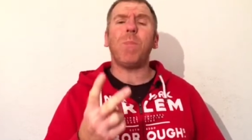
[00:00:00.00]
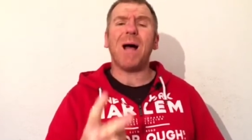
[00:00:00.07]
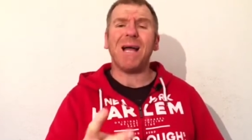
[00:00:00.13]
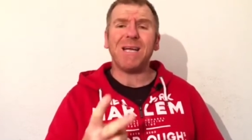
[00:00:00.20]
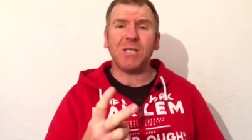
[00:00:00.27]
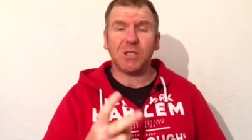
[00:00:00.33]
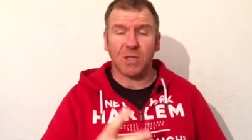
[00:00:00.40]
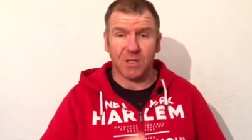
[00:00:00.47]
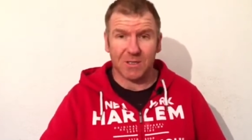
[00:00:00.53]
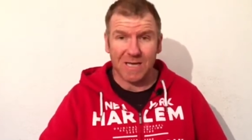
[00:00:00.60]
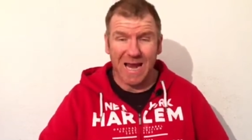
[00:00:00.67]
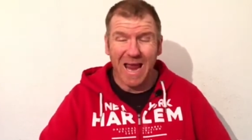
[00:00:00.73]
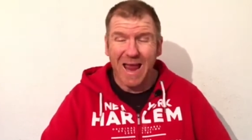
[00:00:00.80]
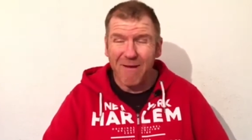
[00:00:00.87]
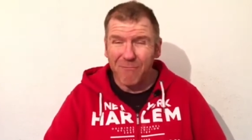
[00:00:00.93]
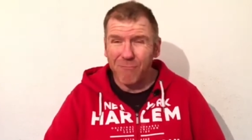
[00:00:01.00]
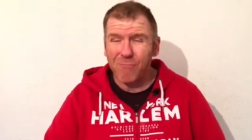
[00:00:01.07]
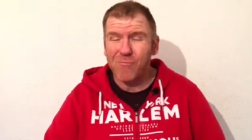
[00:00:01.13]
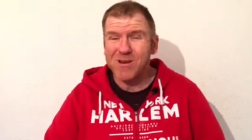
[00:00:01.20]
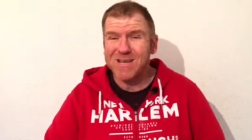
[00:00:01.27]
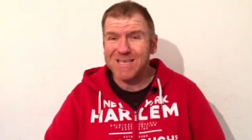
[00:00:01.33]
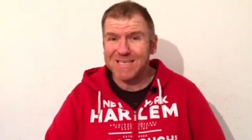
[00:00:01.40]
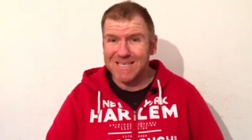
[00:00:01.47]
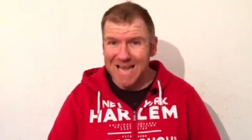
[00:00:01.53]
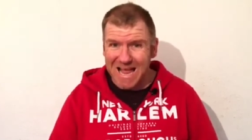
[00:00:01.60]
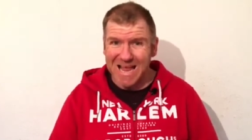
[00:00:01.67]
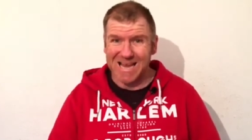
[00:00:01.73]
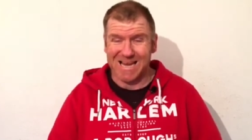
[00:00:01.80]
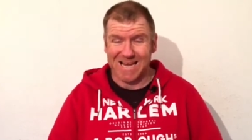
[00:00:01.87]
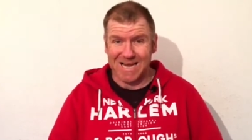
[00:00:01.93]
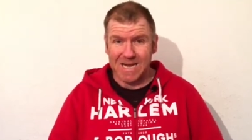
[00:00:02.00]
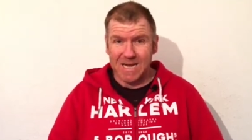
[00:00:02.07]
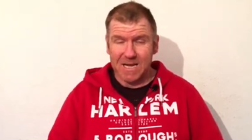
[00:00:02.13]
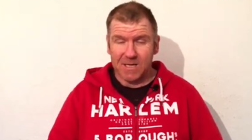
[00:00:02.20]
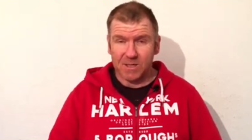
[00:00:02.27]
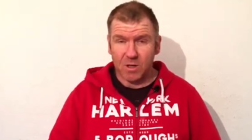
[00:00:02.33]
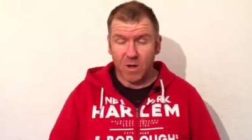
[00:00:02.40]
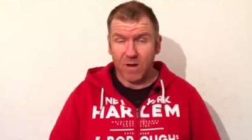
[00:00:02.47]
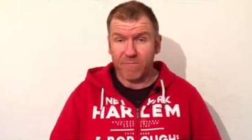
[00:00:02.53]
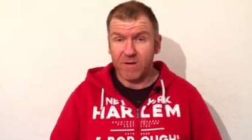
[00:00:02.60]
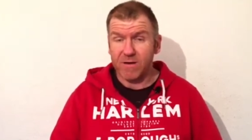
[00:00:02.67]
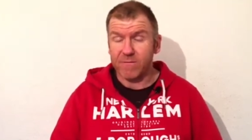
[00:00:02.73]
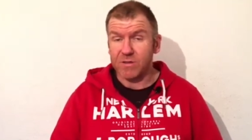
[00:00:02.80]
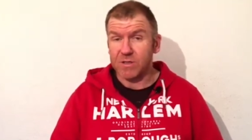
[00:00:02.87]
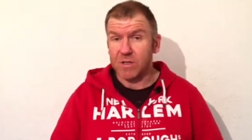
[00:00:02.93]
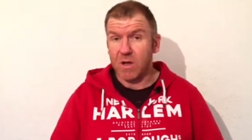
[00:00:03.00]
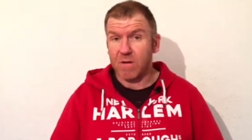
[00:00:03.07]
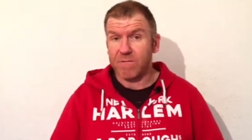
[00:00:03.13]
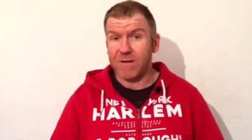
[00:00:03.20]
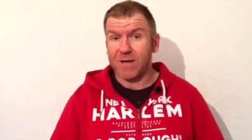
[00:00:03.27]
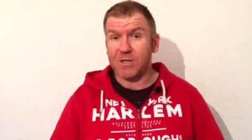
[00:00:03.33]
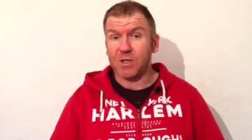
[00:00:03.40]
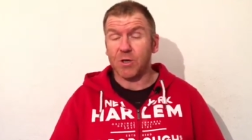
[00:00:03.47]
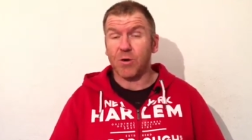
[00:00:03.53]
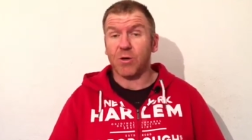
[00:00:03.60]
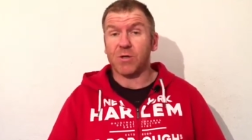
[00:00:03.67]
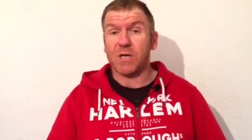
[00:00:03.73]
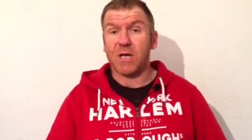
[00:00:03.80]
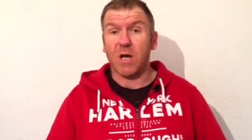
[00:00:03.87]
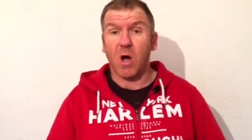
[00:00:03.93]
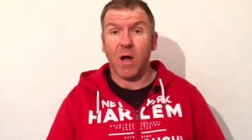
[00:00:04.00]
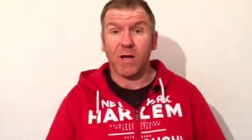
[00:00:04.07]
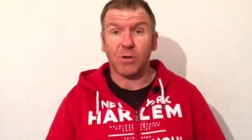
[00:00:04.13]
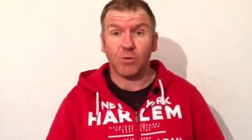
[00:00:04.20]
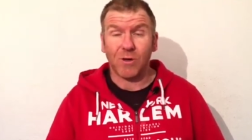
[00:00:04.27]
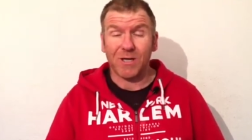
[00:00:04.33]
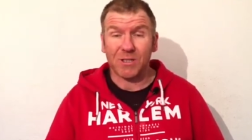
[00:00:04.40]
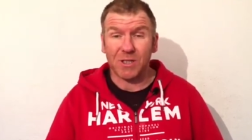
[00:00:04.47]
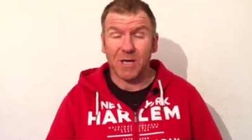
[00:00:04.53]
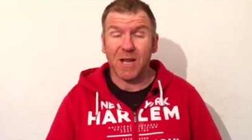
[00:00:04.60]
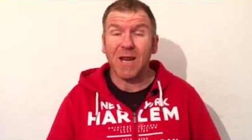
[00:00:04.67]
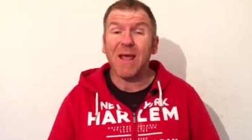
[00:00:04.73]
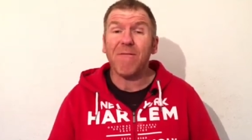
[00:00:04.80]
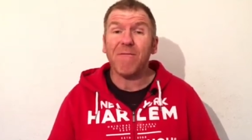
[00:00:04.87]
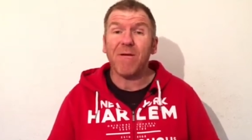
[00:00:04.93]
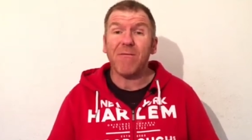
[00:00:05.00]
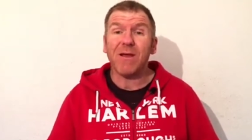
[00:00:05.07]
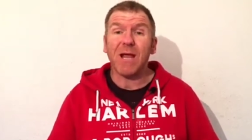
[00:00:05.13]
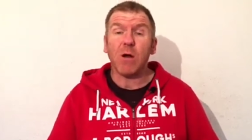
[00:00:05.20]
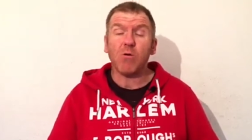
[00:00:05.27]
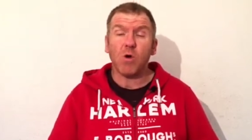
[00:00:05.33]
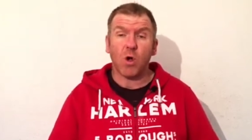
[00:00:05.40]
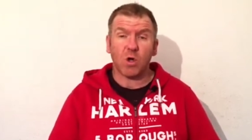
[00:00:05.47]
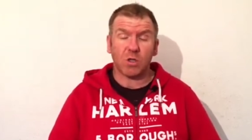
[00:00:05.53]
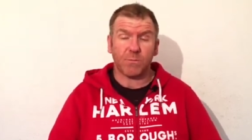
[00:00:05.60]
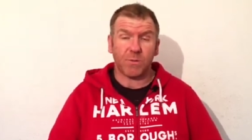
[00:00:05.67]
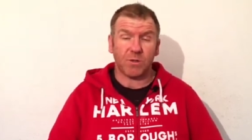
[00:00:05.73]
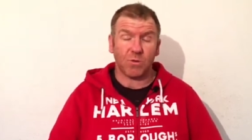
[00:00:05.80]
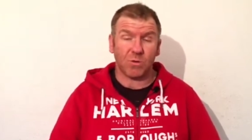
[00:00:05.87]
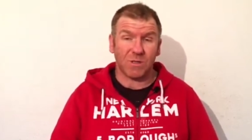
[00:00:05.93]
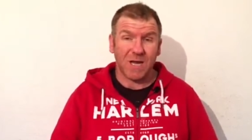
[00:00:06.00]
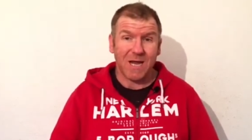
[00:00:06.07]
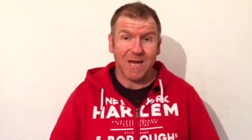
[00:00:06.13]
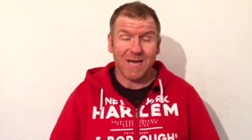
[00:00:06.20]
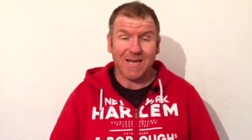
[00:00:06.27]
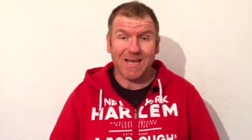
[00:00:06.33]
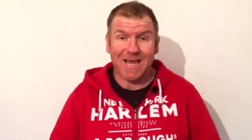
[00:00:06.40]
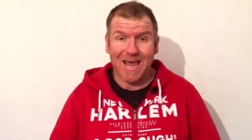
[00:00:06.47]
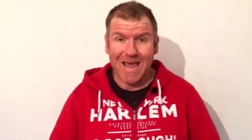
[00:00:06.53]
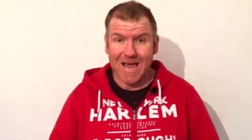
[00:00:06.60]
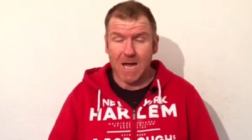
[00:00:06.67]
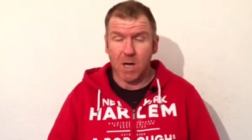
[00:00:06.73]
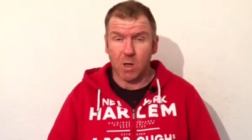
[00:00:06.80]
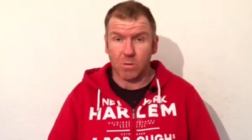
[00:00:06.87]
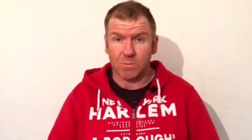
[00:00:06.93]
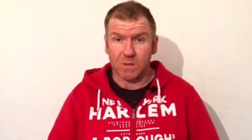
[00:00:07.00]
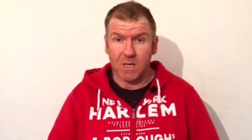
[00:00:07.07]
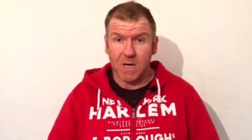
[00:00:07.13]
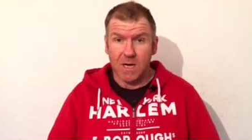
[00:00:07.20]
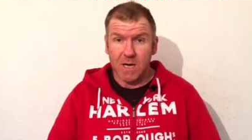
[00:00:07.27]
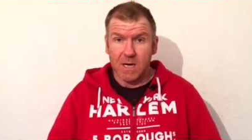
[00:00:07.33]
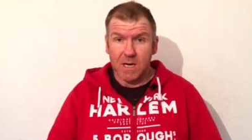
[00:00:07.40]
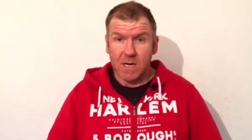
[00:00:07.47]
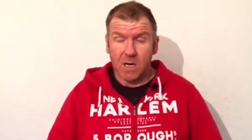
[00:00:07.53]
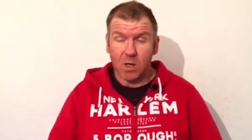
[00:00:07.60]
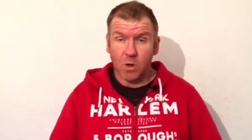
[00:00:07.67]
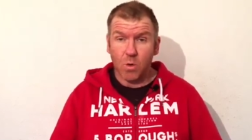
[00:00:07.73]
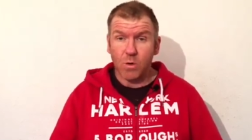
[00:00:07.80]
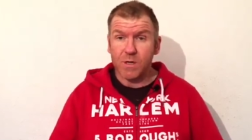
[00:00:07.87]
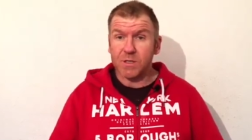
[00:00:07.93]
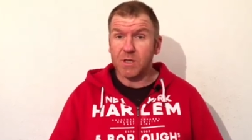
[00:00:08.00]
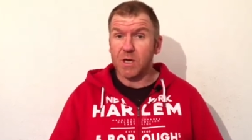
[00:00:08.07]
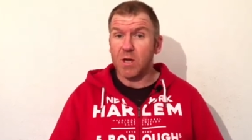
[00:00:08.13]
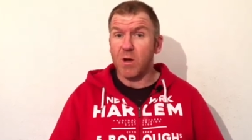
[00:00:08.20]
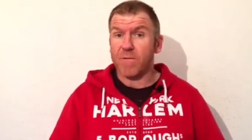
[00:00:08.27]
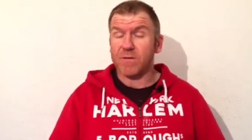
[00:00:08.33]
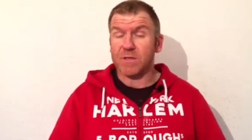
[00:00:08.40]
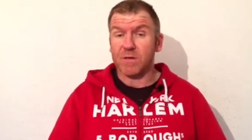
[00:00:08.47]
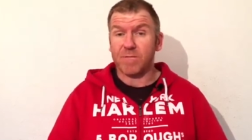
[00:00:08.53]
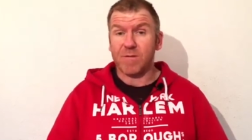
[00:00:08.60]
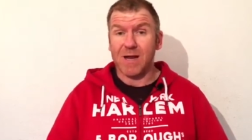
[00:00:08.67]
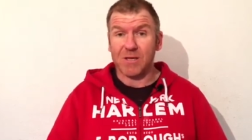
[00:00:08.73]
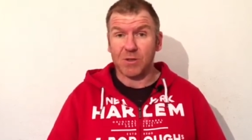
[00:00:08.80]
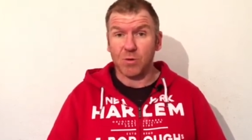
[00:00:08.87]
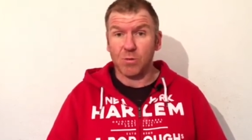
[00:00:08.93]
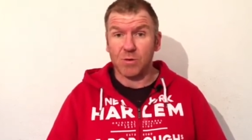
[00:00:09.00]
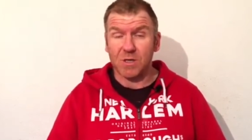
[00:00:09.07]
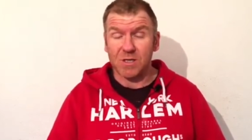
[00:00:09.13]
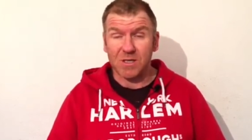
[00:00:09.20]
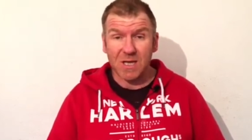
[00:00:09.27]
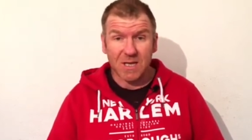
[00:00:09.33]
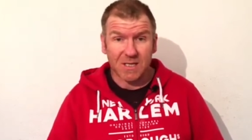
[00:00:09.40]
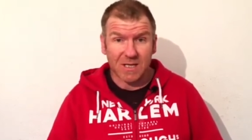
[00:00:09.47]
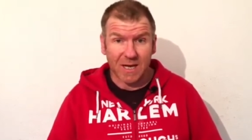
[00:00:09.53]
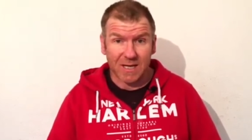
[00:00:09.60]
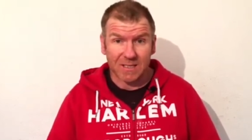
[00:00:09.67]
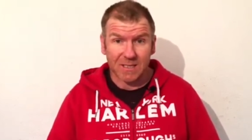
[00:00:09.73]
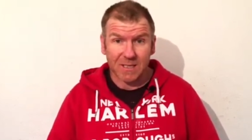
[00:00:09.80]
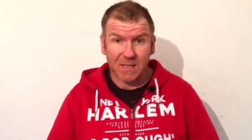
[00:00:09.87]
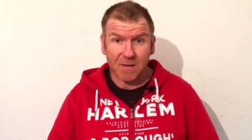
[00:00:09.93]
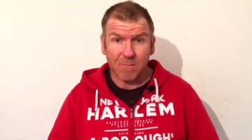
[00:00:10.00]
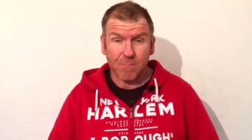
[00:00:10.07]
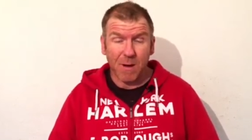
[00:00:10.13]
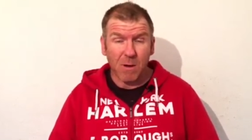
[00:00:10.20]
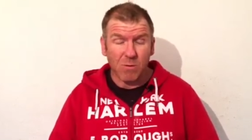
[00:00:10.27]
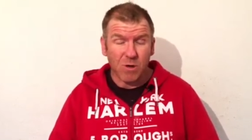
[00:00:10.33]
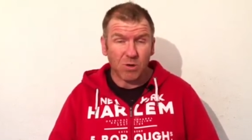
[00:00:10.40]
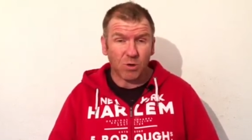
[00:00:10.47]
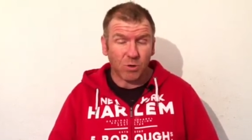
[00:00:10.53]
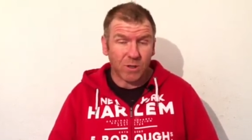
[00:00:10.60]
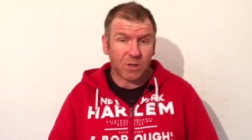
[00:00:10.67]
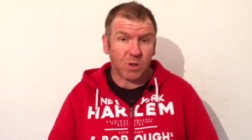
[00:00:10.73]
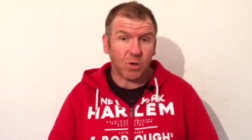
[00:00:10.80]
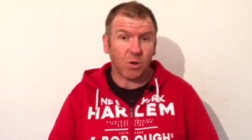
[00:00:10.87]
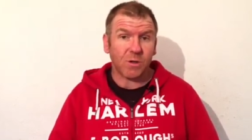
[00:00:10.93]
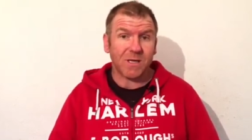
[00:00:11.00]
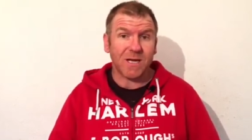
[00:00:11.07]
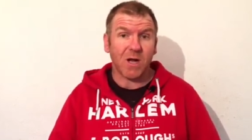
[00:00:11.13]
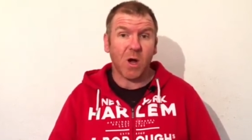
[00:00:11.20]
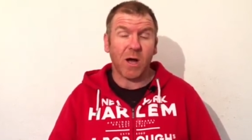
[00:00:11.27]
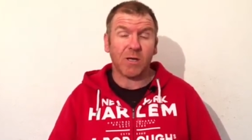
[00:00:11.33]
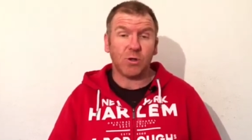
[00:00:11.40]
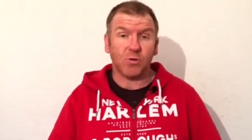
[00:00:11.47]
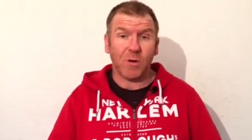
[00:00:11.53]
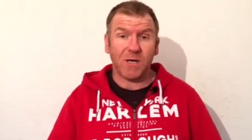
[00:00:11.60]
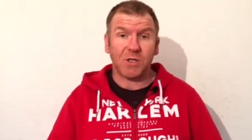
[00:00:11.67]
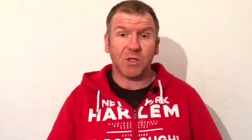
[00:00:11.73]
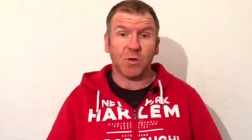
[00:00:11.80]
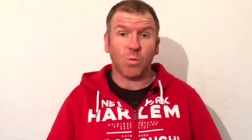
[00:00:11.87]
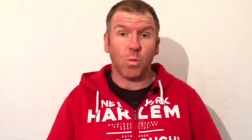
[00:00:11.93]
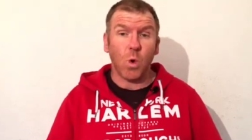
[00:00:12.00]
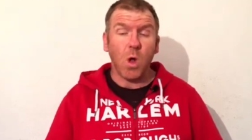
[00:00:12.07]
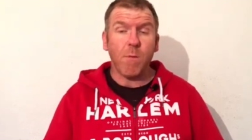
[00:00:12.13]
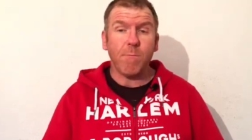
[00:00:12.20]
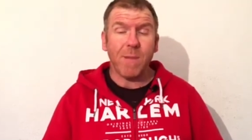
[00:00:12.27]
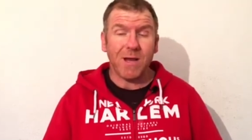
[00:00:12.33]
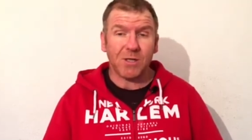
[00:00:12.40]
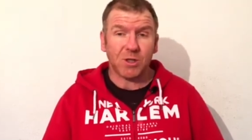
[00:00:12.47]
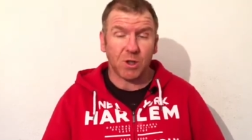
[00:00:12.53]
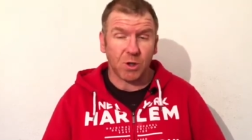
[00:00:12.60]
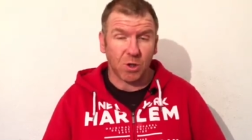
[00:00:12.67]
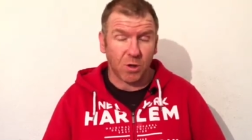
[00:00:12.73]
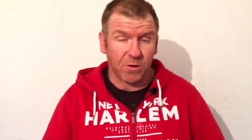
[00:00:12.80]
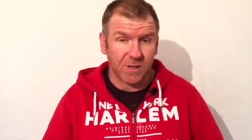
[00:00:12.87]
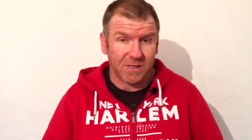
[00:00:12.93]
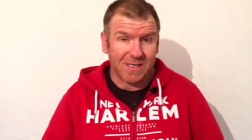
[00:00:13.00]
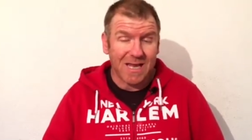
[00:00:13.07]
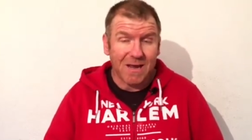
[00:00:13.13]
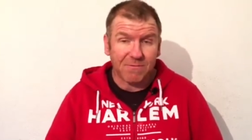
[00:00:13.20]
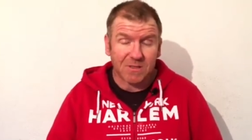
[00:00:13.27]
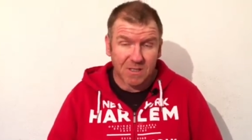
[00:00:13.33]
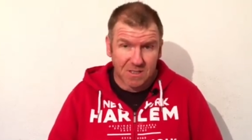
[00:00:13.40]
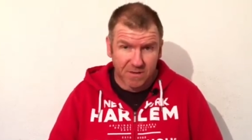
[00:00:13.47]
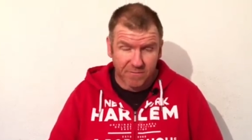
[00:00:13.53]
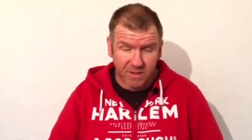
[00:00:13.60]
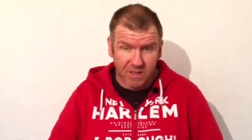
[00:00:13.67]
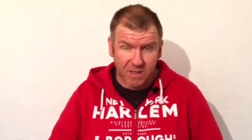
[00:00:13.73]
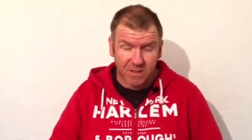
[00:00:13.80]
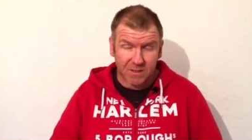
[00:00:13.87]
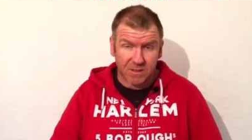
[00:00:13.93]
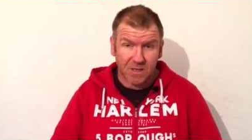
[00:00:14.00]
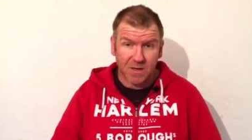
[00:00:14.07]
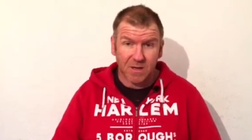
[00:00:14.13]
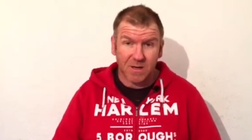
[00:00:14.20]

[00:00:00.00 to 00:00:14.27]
patients every day die of either starvation or dehydration in their very own hospitals and care homes. According to the Office of National Statistics, malnutrition or dehydration were mentioned on the death certificates